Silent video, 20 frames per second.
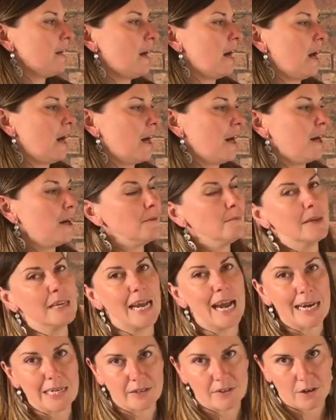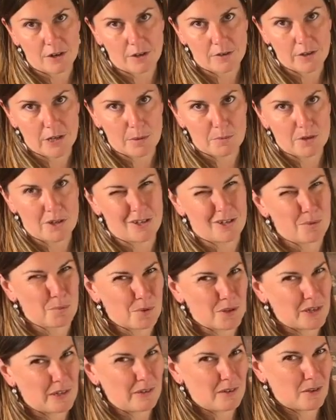Um, exteroception is
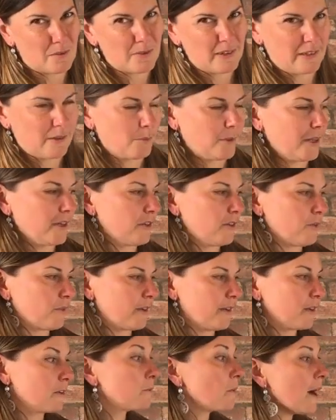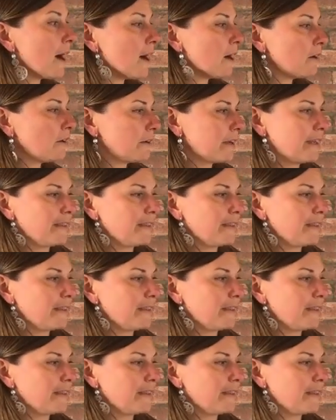pretty self-explanatory as well.